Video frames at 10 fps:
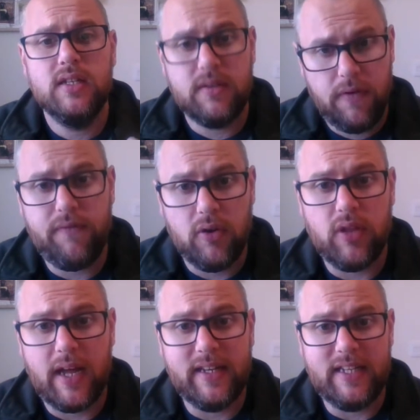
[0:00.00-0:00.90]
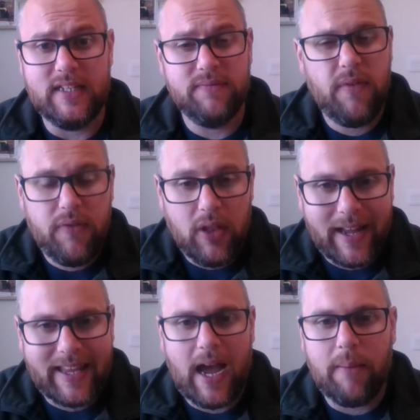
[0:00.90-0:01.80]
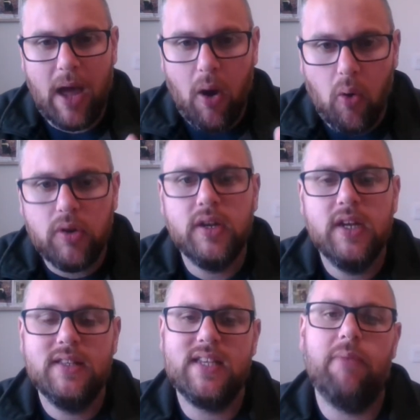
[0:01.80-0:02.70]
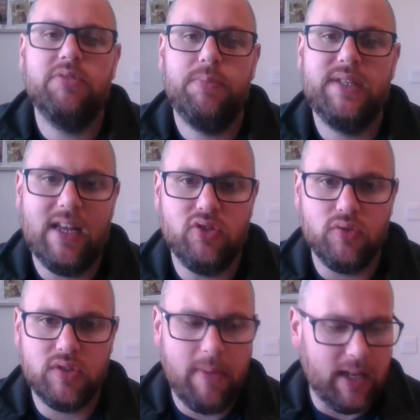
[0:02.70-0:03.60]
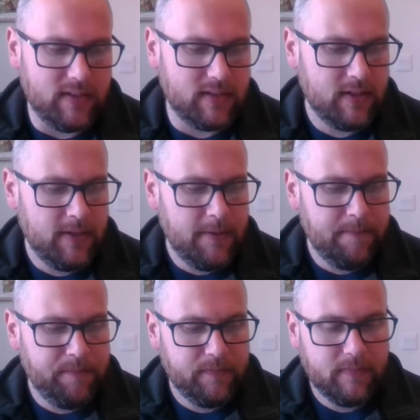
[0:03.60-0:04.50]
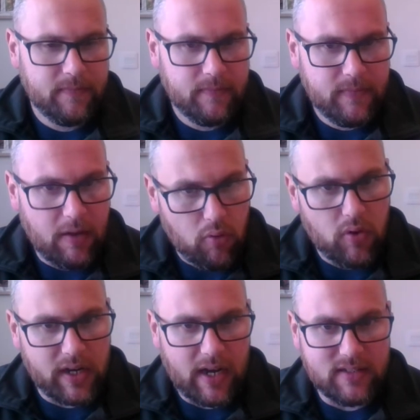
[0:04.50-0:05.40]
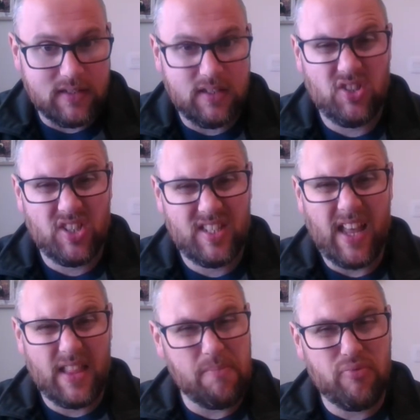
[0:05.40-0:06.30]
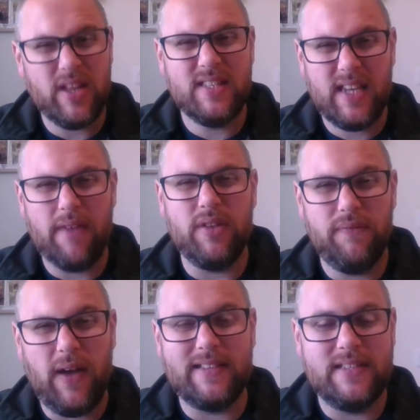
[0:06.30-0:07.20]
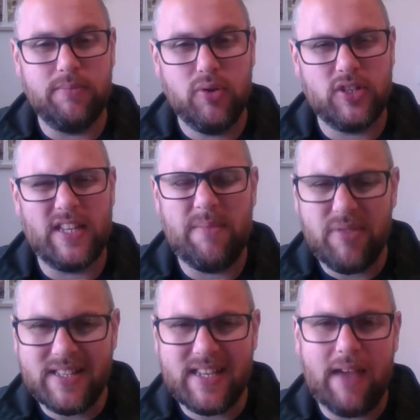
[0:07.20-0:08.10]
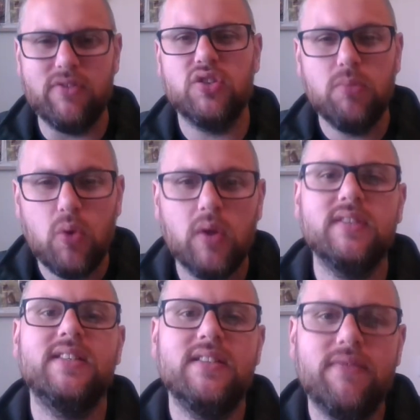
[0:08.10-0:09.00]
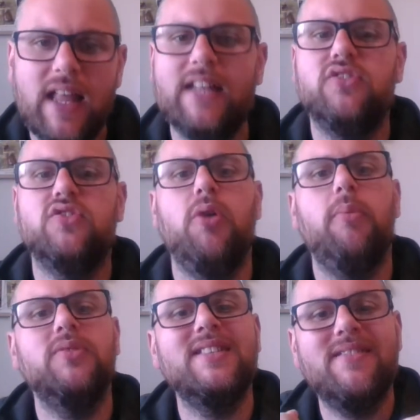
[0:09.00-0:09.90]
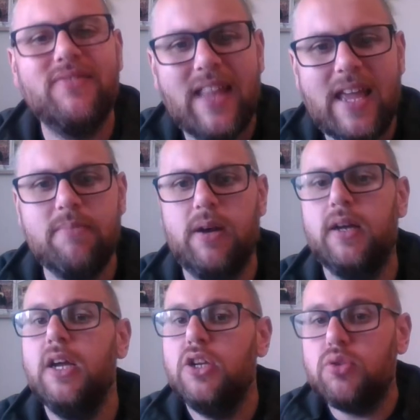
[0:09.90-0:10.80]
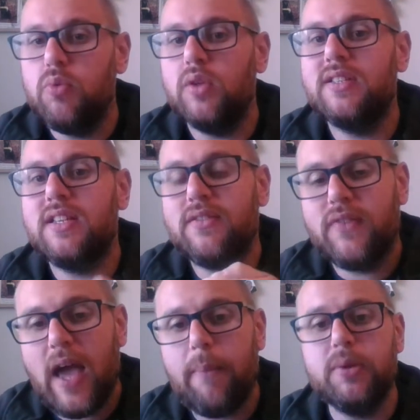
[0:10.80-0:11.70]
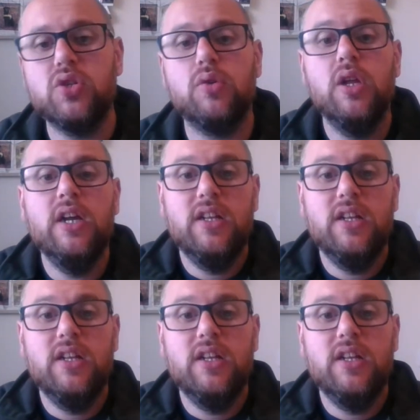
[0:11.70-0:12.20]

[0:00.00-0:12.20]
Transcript: to fulfill that need, fulfill that gap, that untapped potential demand. They're organisers. I just said they bring together the factors of production. They bring together some quantities of land, some quantities of labour, some quantities of capital